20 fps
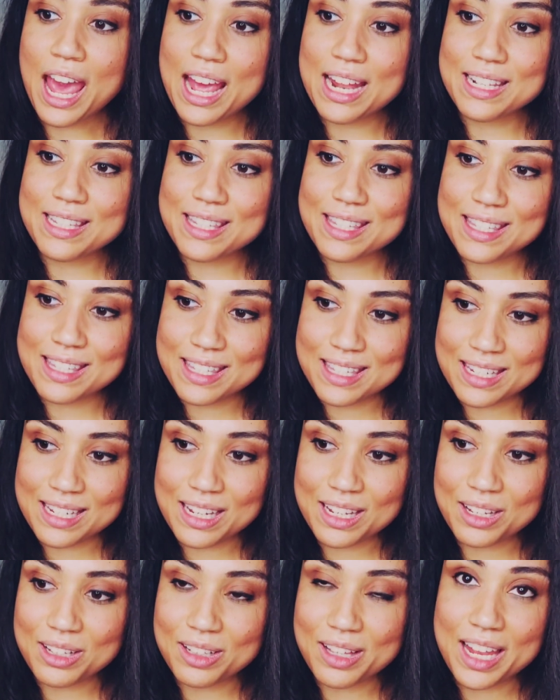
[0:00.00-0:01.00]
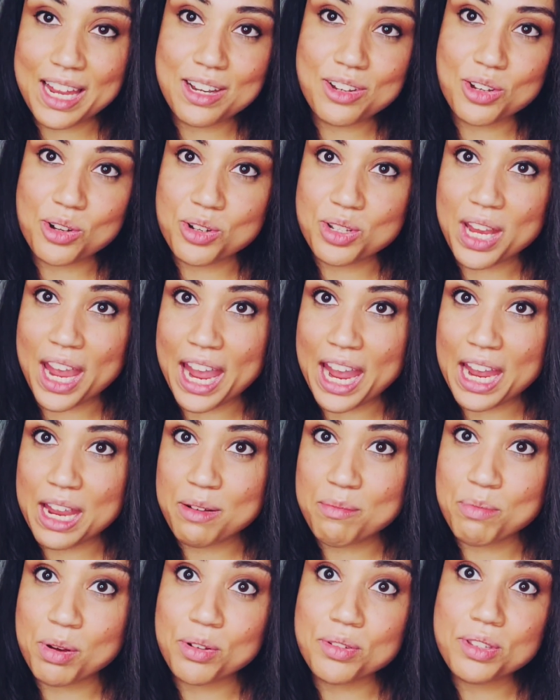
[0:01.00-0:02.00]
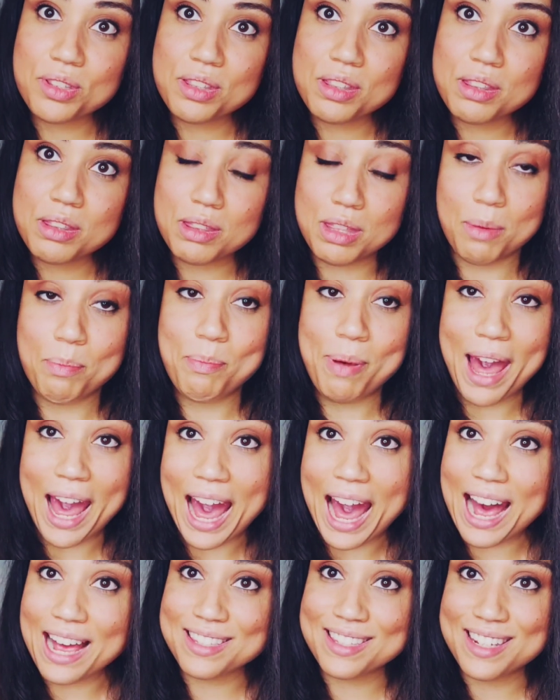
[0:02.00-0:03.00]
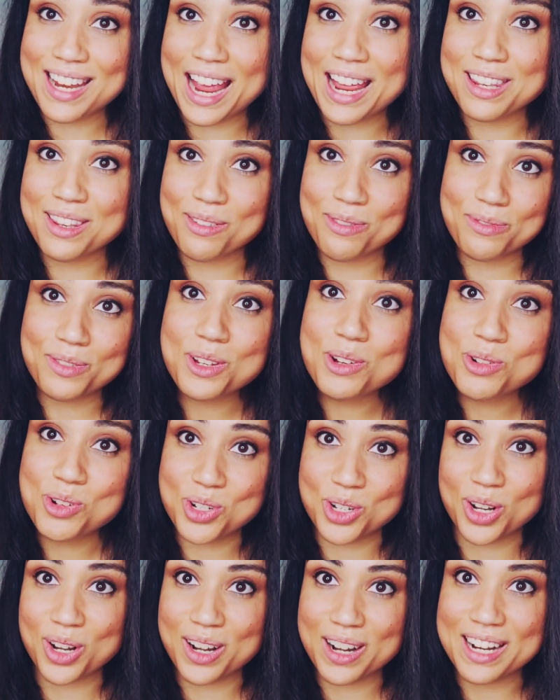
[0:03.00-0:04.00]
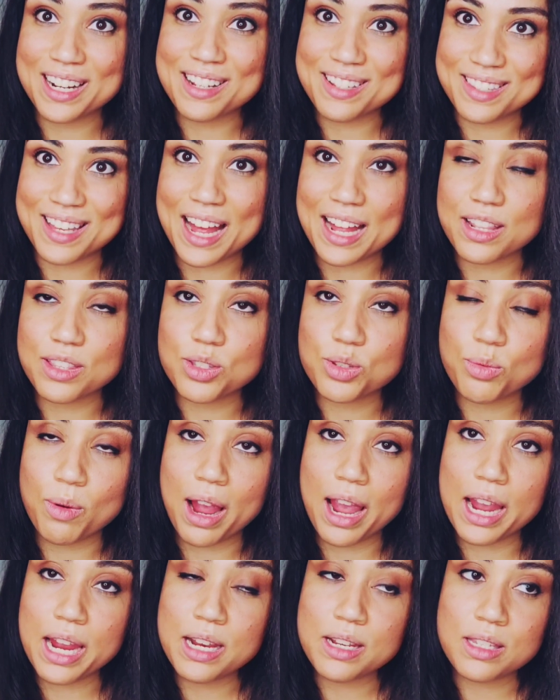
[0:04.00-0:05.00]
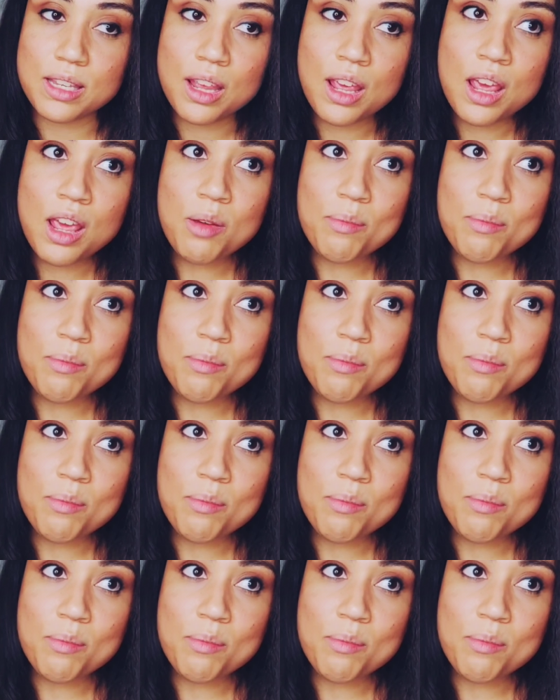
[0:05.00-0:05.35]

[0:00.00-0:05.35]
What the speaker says: and still entertain both the past and the future, in a sense, right?